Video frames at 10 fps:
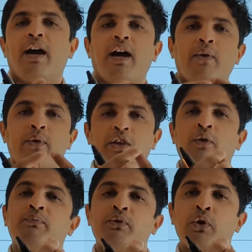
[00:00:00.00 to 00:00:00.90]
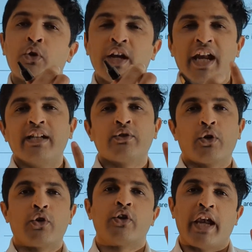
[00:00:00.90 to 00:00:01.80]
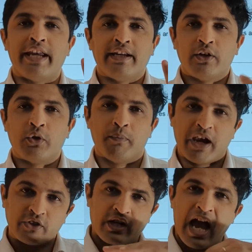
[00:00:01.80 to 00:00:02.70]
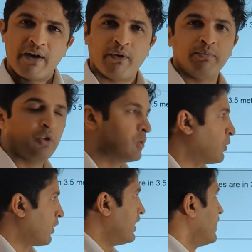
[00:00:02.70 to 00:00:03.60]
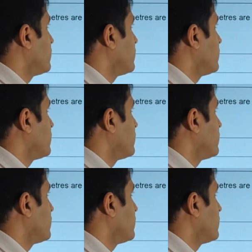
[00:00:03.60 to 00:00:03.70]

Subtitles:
width of your nails gonna take to measure half of the door?